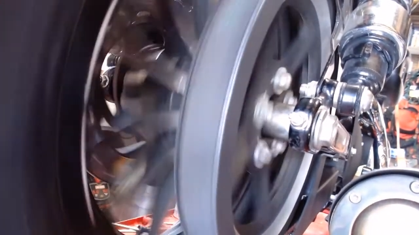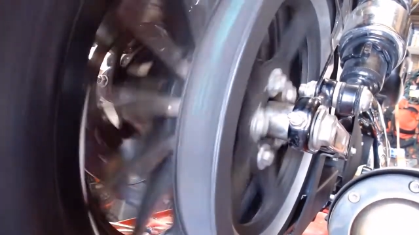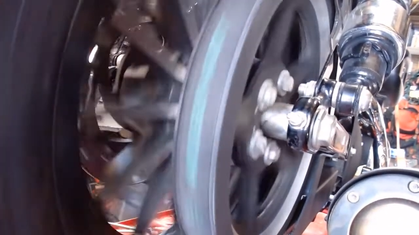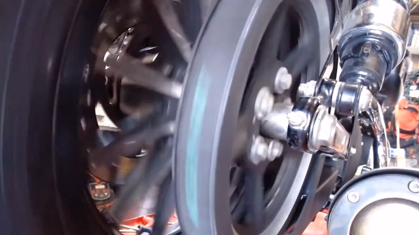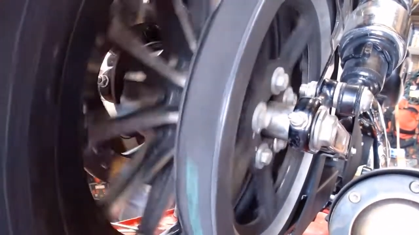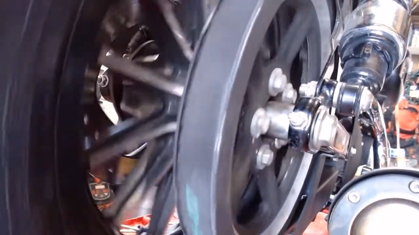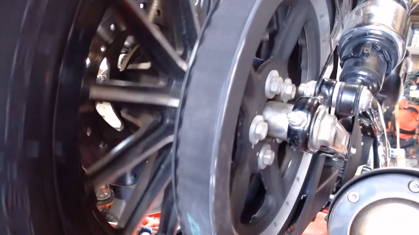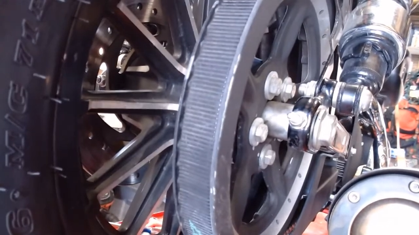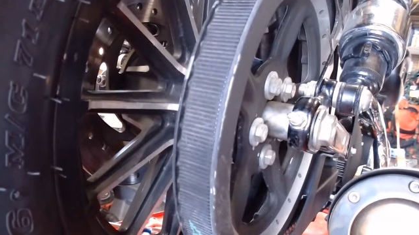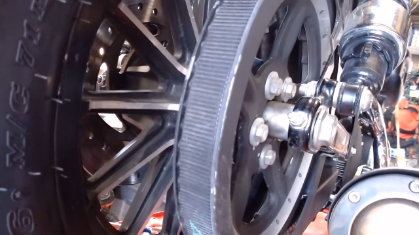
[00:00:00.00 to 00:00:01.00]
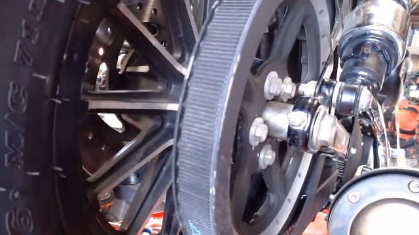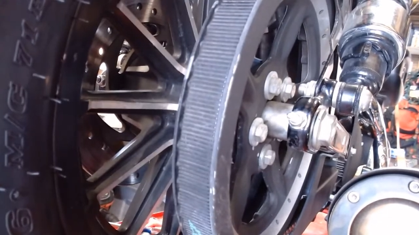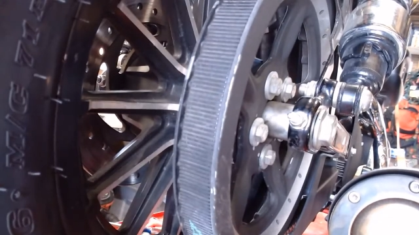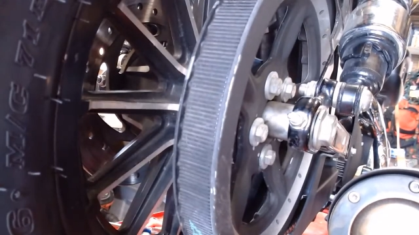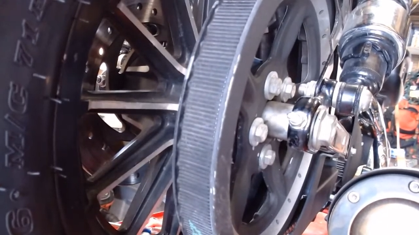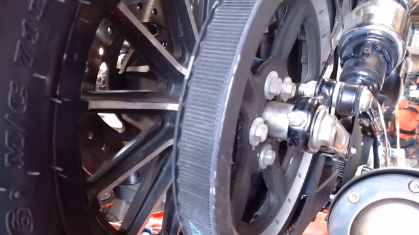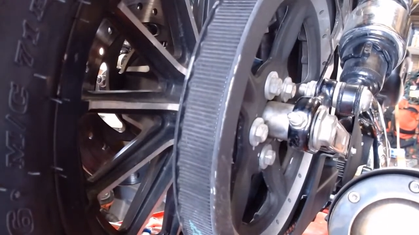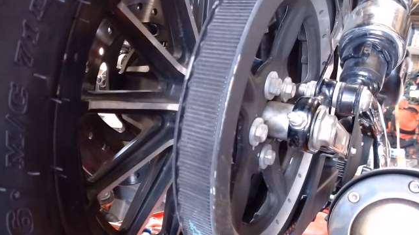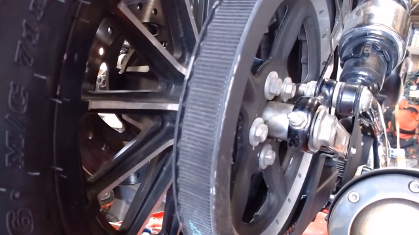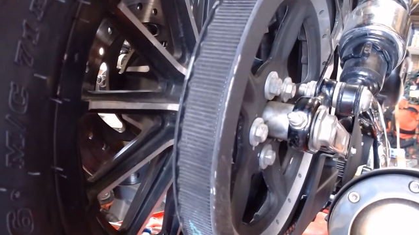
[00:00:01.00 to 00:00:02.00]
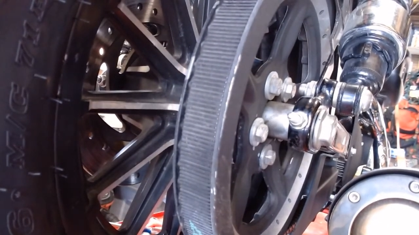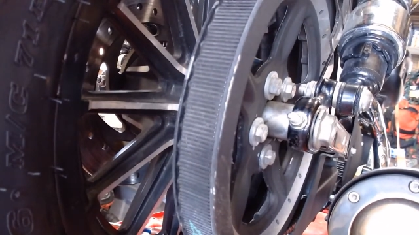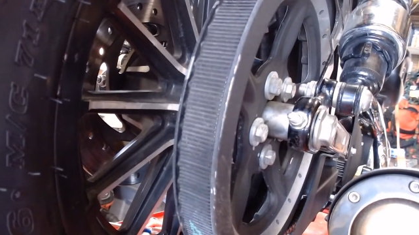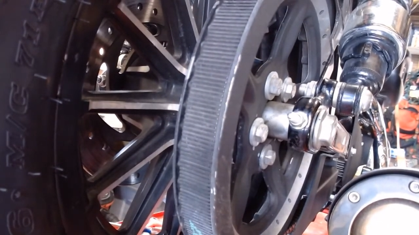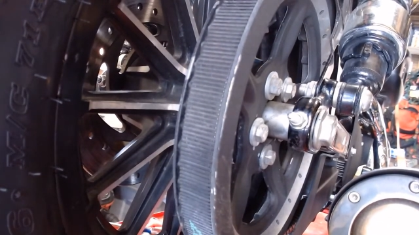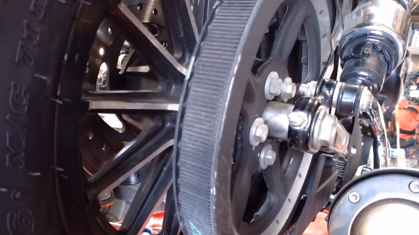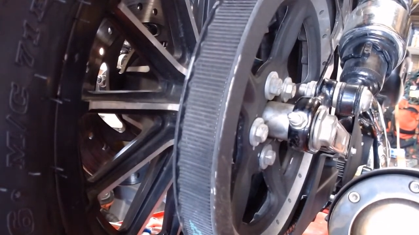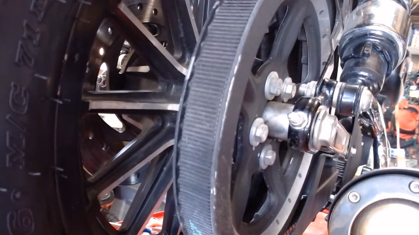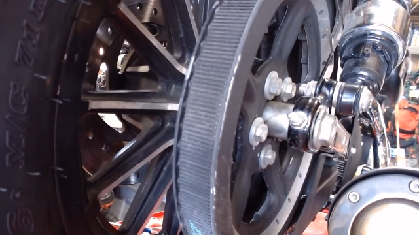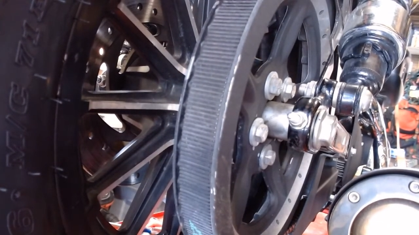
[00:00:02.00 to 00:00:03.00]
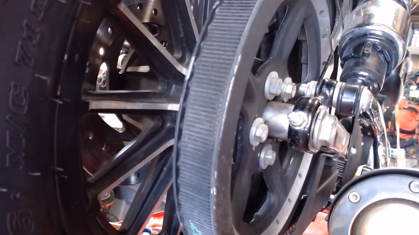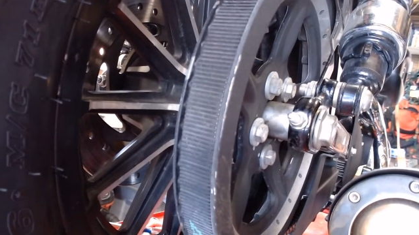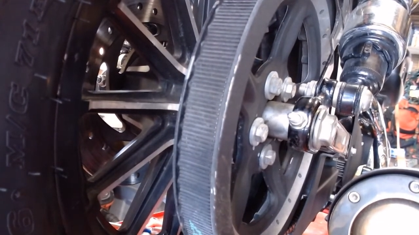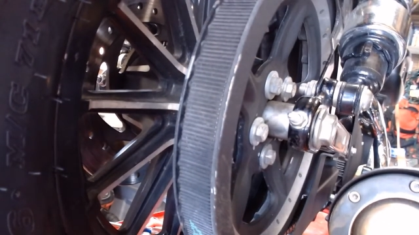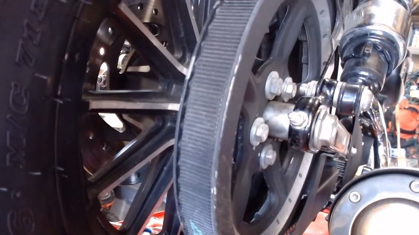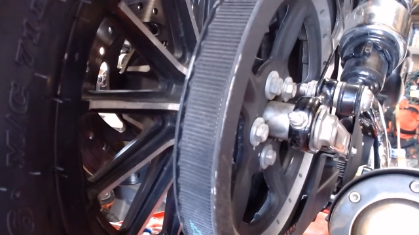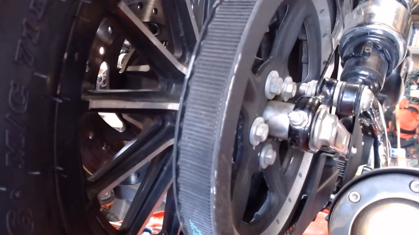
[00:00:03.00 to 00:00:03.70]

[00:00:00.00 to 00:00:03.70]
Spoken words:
Nobody's mouth can be seen.